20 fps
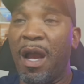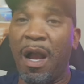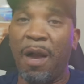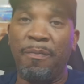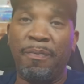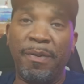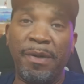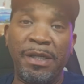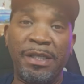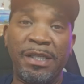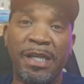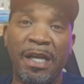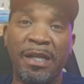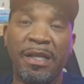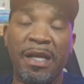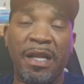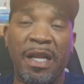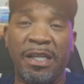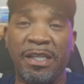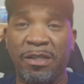I
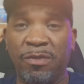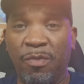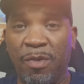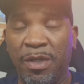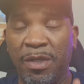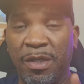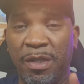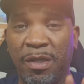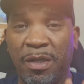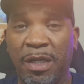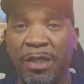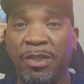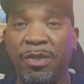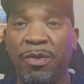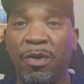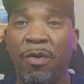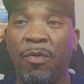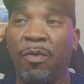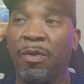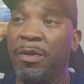appreciate that. I just wanted to
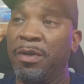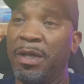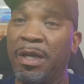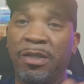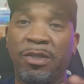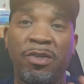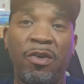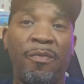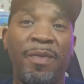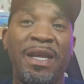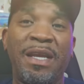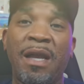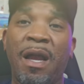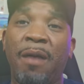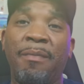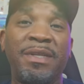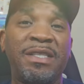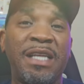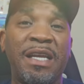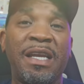let you know there's so many
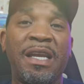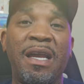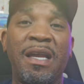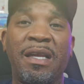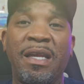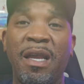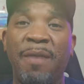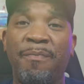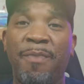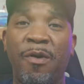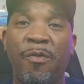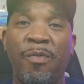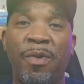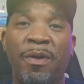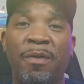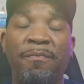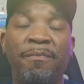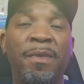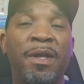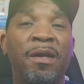comments I can't keep up
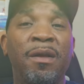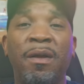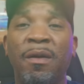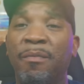with them,